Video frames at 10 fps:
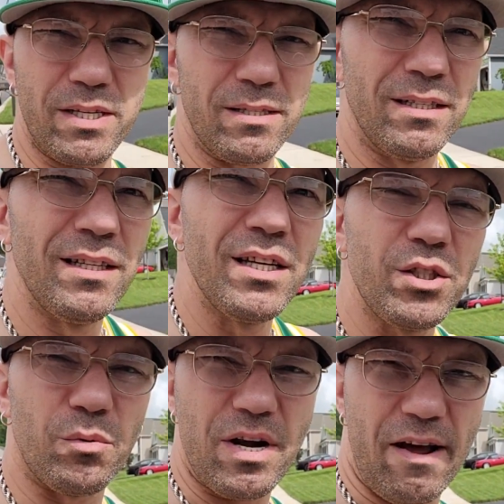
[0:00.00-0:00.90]
me,
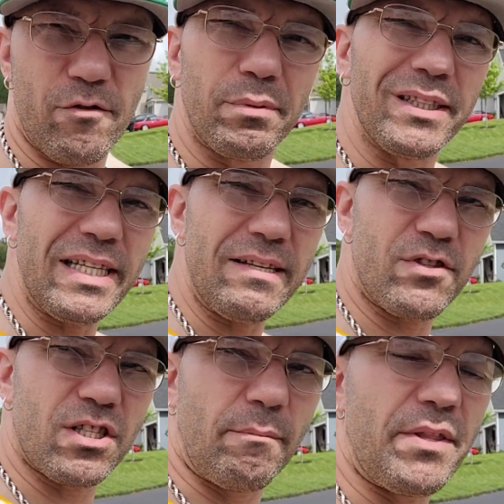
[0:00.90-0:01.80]
You'll never
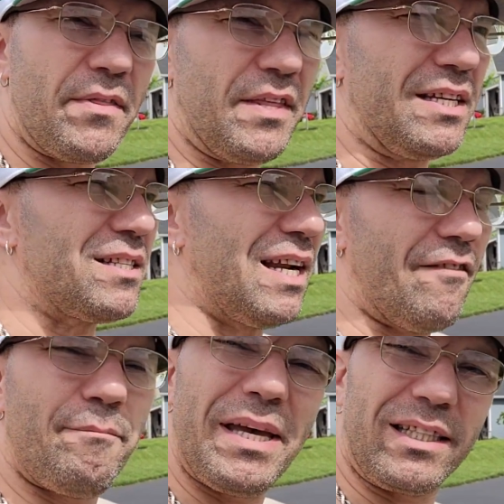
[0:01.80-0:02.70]
believe some of the things that
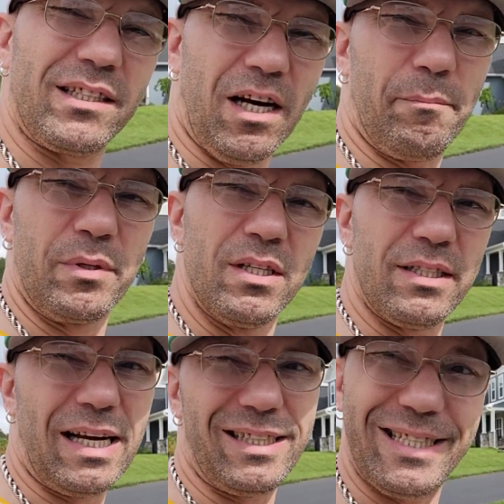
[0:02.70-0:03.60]
I've picked up
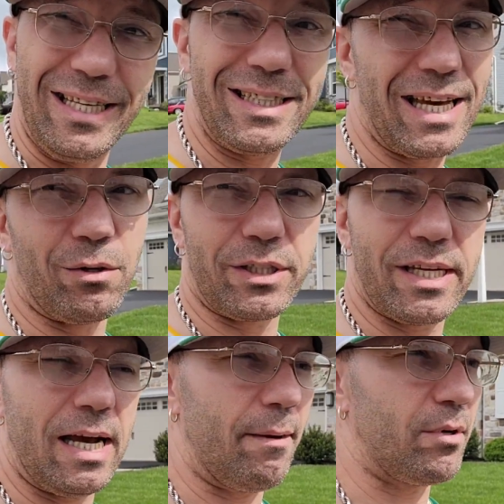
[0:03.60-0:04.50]
that I didn't get on
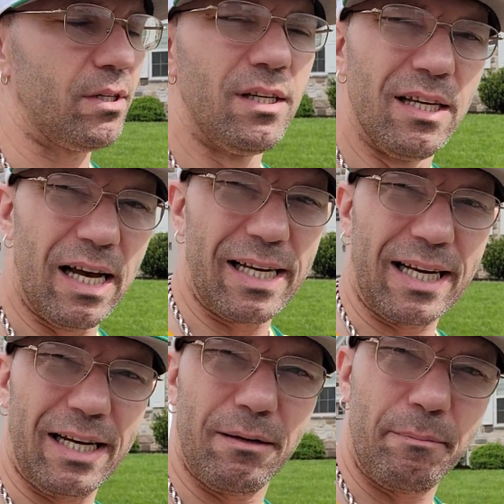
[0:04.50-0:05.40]
camera. I
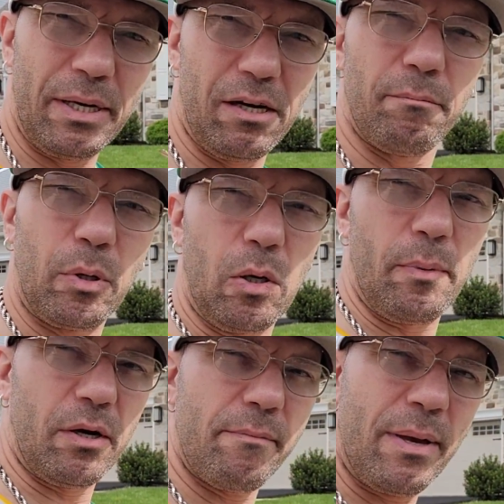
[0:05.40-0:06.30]
got a pair of
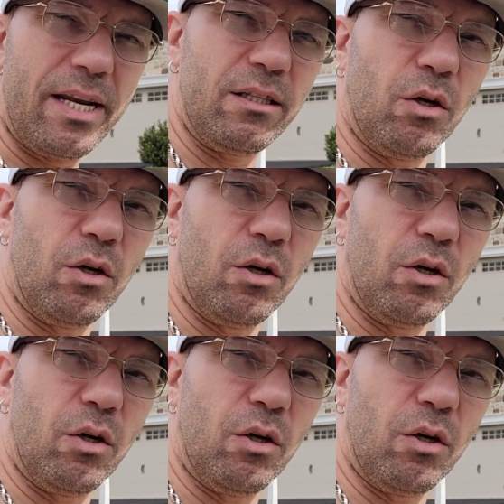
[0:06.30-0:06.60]
Burberry penny